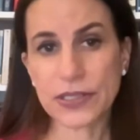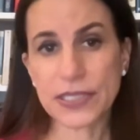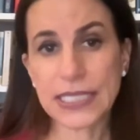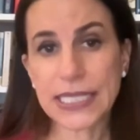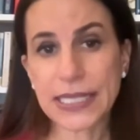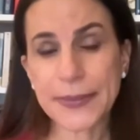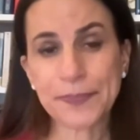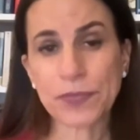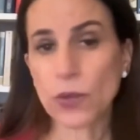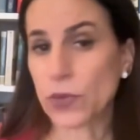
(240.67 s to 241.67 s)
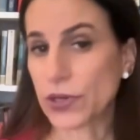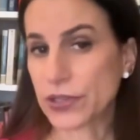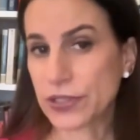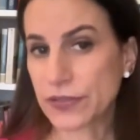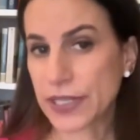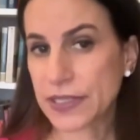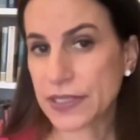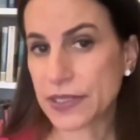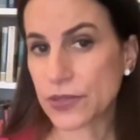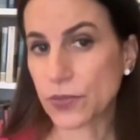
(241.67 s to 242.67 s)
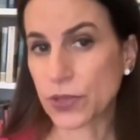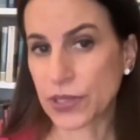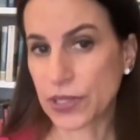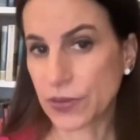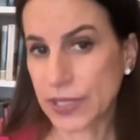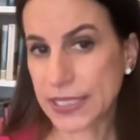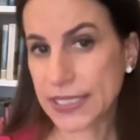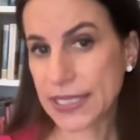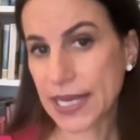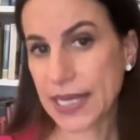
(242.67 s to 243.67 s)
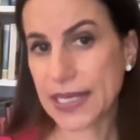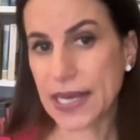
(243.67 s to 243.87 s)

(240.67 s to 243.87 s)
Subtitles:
can see what are the defenses, what are they going to say,